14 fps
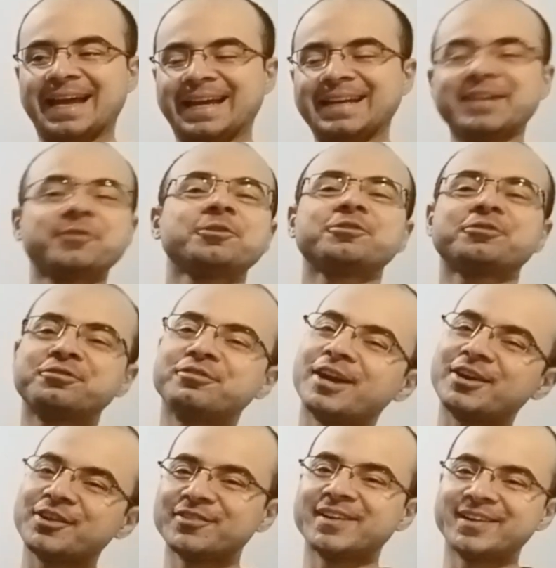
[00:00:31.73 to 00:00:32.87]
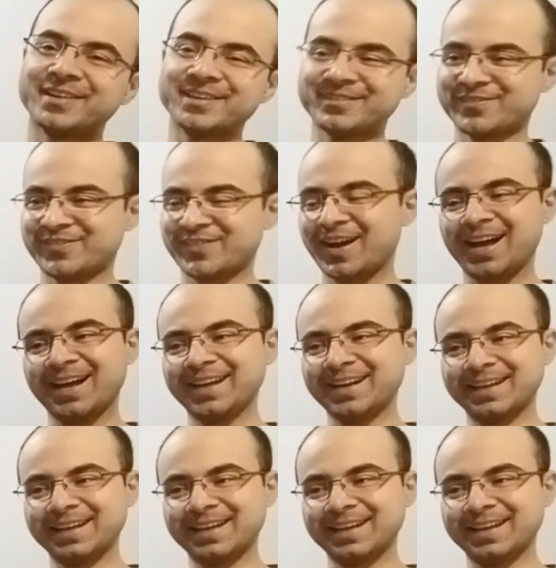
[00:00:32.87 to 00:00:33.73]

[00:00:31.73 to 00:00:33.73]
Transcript: It was very, very fun.